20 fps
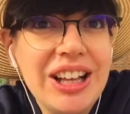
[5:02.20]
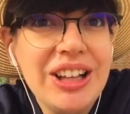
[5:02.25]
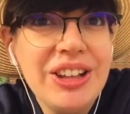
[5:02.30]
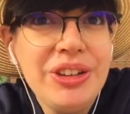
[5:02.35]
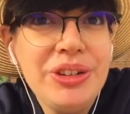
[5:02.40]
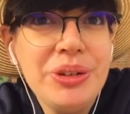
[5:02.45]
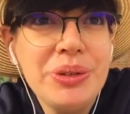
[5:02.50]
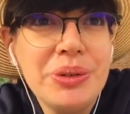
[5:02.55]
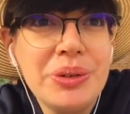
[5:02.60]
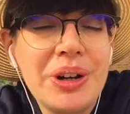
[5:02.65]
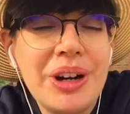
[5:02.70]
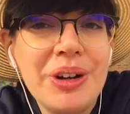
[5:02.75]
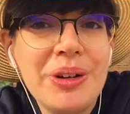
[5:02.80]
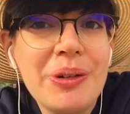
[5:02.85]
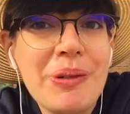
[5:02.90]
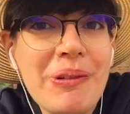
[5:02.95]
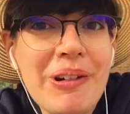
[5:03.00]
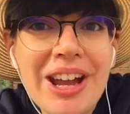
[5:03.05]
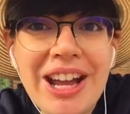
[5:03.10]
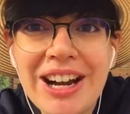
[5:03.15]
you are
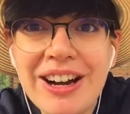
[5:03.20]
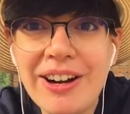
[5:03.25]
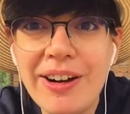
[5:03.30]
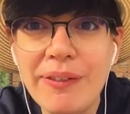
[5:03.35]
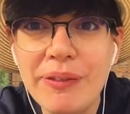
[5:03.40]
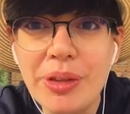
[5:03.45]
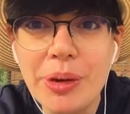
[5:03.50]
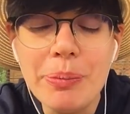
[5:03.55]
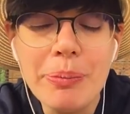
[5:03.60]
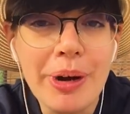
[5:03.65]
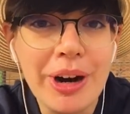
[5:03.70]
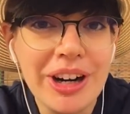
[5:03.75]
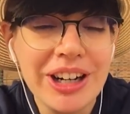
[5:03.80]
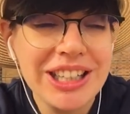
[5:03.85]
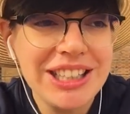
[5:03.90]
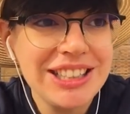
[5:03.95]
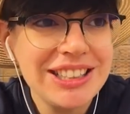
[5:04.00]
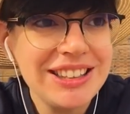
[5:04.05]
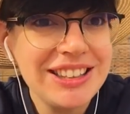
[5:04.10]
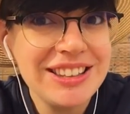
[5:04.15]
aware of the
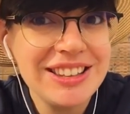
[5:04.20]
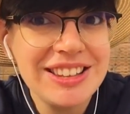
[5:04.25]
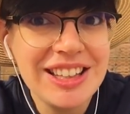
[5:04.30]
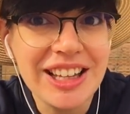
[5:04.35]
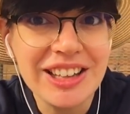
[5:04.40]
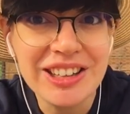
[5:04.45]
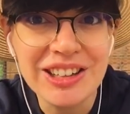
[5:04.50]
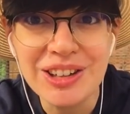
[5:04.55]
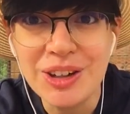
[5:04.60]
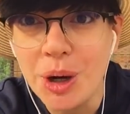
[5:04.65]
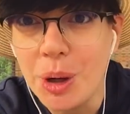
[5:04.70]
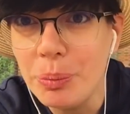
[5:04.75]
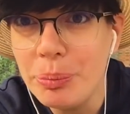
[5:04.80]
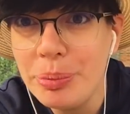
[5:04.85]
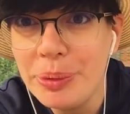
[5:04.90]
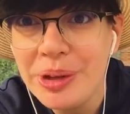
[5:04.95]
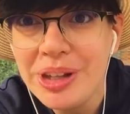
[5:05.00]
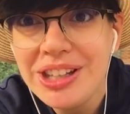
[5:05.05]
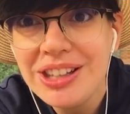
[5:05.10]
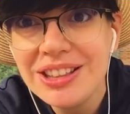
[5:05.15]
markets that are
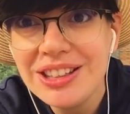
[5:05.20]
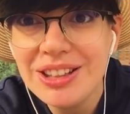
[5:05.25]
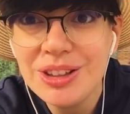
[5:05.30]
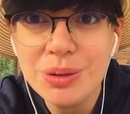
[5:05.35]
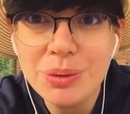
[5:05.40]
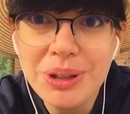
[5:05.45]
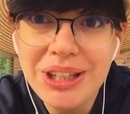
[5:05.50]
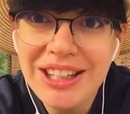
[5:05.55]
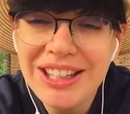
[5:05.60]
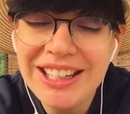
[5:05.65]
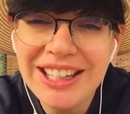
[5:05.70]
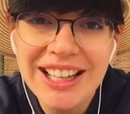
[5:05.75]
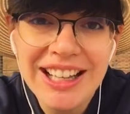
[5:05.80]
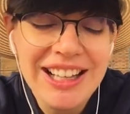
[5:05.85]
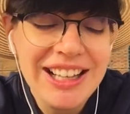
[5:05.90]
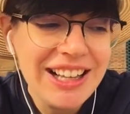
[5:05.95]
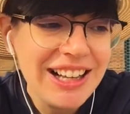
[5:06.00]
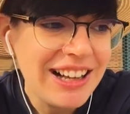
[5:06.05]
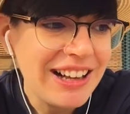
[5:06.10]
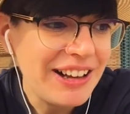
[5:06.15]
opening this week.
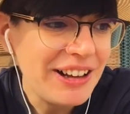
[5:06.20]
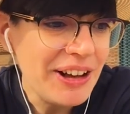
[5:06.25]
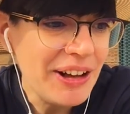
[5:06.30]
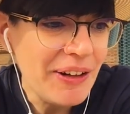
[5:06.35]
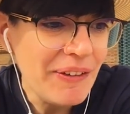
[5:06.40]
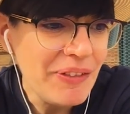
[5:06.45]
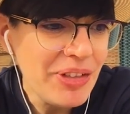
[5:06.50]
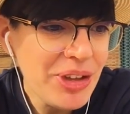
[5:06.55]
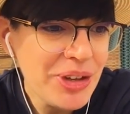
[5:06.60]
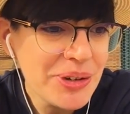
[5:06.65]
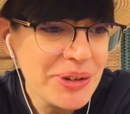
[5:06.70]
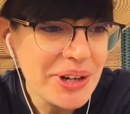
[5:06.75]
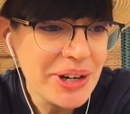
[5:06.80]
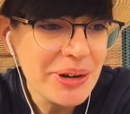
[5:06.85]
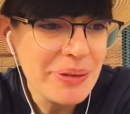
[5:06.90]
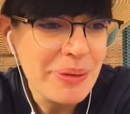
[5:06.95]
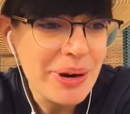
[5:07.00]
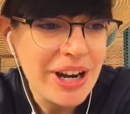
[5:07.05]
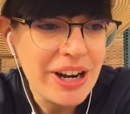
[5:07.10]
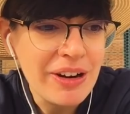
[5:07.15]
You are
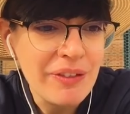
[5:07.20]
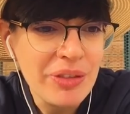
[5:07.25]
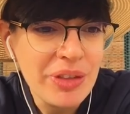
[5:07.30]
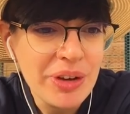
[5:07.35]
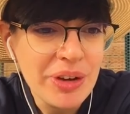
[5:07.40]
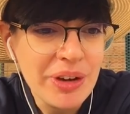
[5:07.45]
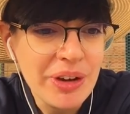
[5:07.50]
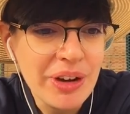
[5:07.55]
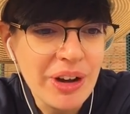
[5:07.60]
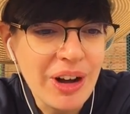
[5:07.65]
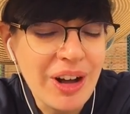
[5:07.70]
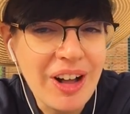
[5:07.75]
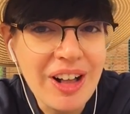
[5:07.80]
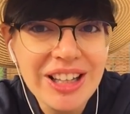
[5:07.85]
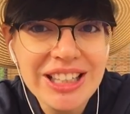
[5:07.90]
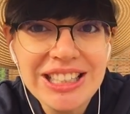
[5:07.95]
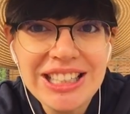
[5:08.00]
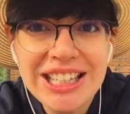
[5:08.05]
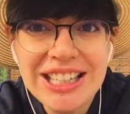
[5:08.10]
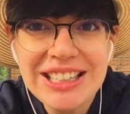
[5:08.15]
aware of the
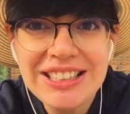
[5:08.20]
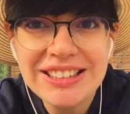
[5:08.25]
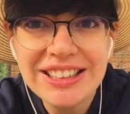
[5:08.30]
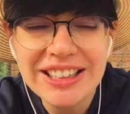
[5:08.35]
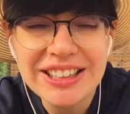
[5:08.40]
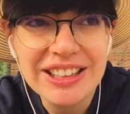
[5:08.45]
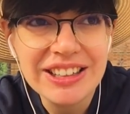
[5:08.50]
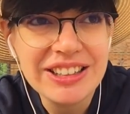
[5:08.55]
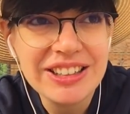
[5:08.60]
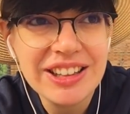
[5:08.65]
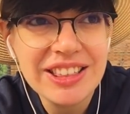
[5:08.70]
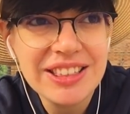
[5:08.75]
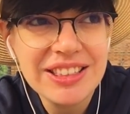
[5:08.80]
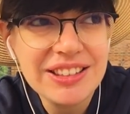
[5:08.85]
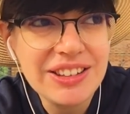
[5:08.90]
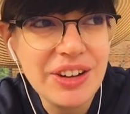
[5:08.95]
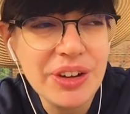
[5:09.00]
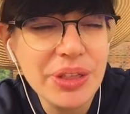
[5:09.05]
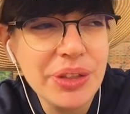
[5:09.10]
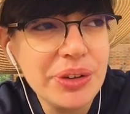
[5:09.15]
holidays that are,
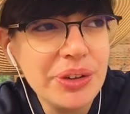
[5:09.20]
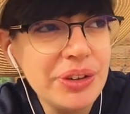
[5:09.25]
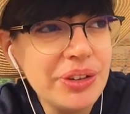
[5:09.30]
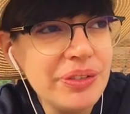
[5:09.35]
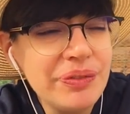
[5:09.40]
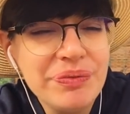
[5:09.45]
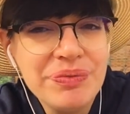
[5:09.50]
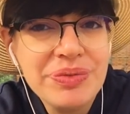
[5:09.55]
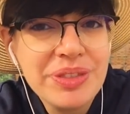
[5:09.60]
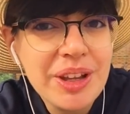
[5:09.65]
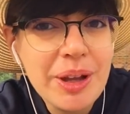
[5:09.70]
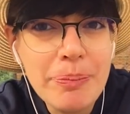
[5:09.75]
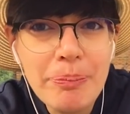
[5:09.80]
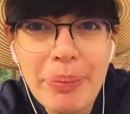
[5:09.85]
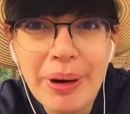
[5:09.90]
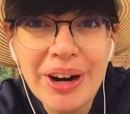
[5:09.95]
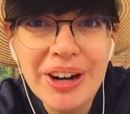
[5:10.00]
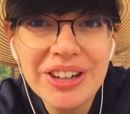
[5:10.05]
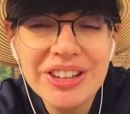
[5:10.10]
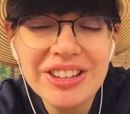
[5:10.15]
all the
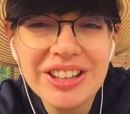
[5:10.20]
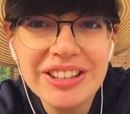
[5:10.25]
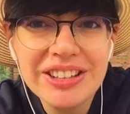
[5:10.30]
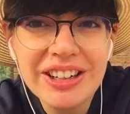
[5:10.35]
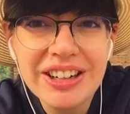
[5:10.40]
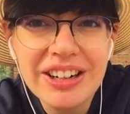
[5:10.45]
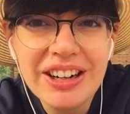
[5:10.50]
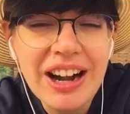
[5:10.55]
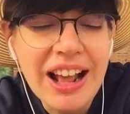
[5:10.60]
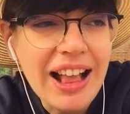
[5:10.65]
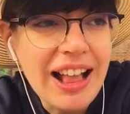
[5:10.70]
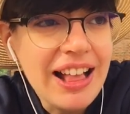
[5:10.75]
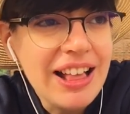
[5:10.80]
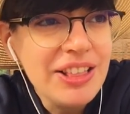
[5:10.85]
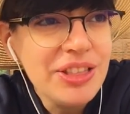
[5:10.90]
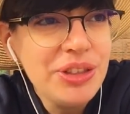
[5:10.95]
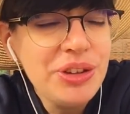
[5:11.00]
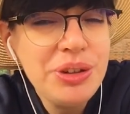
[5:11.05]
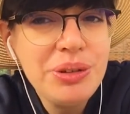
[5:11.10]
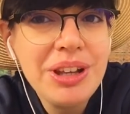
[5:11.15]
parks that are
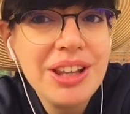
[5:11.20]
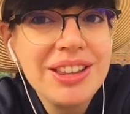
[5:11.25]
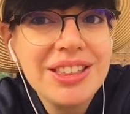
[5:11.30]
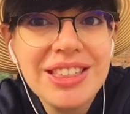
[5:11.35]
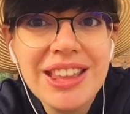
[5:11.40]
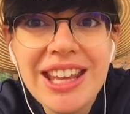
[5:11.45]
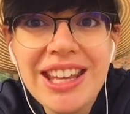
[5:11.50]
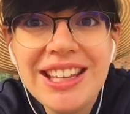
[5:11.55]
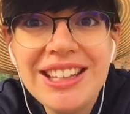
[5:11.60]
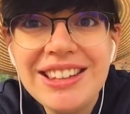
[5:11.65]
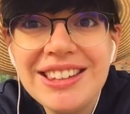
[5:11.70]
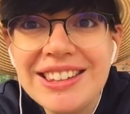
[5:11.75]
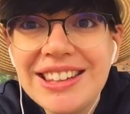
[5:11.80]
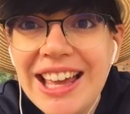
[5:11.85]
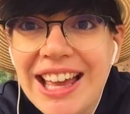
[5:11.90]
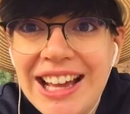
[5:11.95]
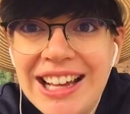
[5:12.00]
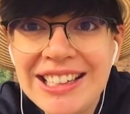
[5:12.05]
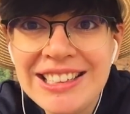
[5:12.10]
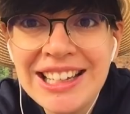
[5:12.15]
doing things.
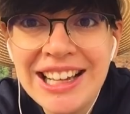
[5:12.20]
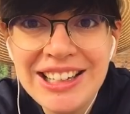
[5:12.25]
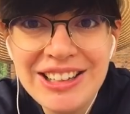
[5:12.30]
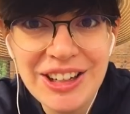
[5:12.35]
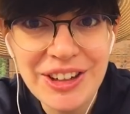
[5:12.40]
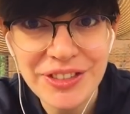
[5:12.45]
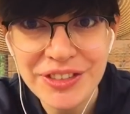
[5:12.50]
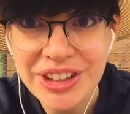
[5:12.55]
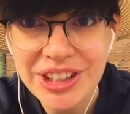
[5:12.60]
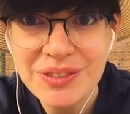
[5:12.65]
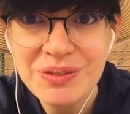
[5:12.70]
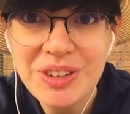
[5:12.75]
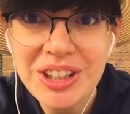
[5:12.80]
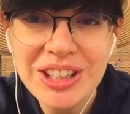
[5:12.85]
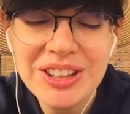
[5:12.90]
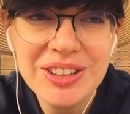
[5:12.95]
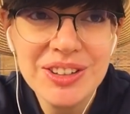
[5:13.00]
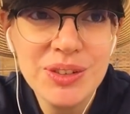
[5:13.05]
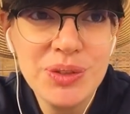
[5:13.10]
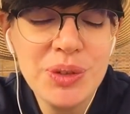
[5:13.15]
And I love it
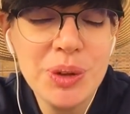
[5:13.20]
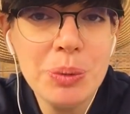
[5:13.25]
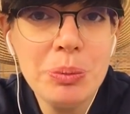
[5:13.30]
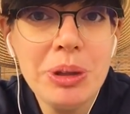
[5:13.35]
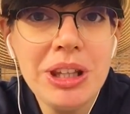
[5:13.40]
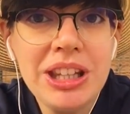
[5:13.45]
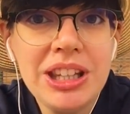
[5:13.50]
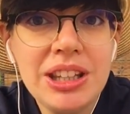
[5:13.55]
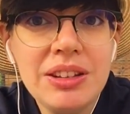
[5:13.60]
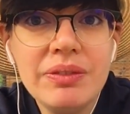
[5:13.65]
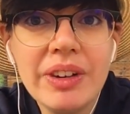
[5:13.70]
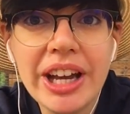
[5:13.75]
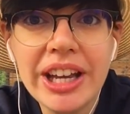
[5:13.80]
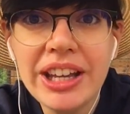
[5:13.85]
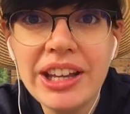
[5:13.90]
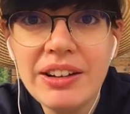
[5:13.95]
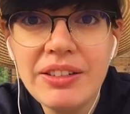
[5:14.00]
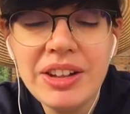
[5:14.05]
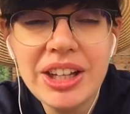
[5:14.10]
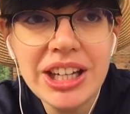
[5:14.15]
because for me, in my
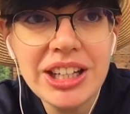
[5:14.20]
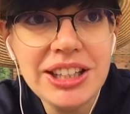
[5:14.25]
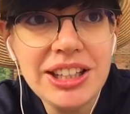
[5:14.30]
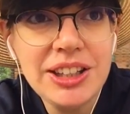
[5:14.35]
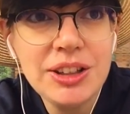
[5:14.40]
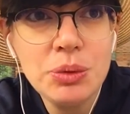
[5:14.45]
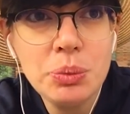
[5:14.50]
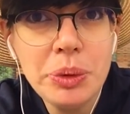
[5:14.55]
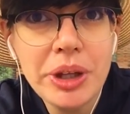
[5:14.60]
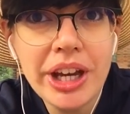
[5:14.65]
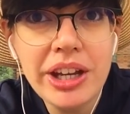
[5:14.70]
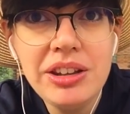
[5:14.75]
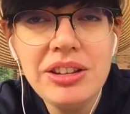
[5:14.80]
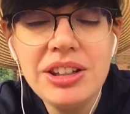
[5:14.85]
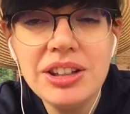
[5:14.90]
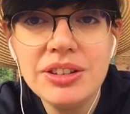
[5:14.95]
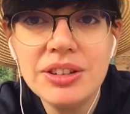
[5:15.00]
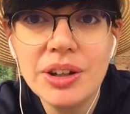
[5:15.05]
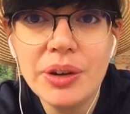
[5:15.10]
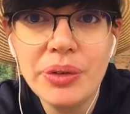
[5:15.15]
area, it gives me
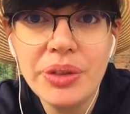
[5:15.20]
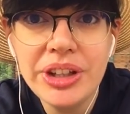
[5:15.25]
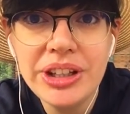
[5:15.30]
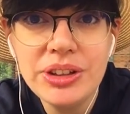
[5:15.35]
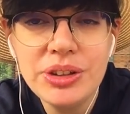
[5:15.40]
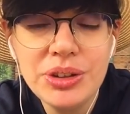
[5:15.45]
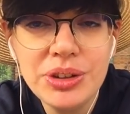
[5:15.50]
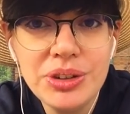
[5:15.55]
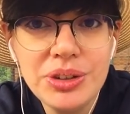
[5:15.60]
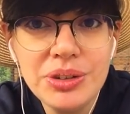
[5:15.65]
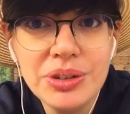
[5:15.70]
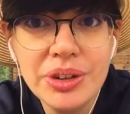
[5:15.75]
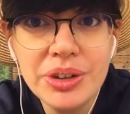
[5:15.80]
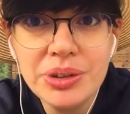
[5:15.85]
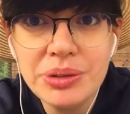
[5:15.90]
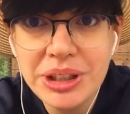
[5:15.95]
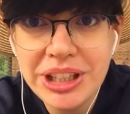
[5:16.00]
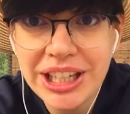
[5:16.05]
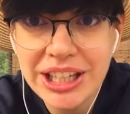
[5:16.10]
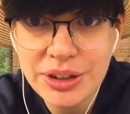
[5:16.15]
ideas of things to do on
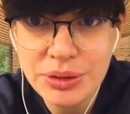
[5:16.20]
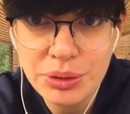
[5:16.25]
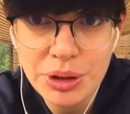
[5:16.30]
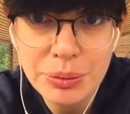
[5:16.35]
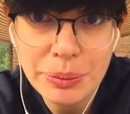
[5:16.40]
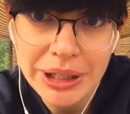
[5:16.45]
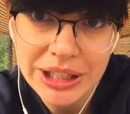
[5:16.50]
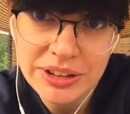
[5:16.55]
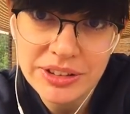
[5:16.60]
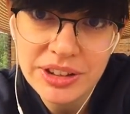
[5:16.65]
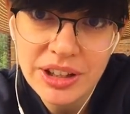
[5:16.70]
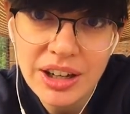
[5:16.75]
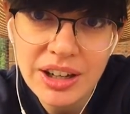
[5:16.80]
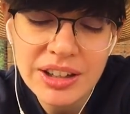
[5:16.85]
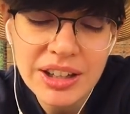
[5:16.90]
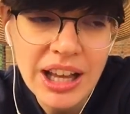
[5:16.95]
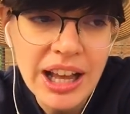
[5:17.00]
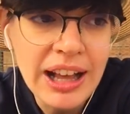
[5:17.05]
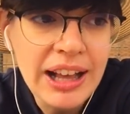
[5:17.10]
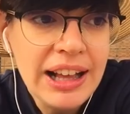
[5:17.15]
the weekends with my
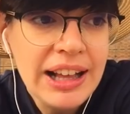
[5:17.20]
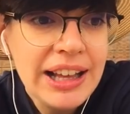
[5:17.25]
son.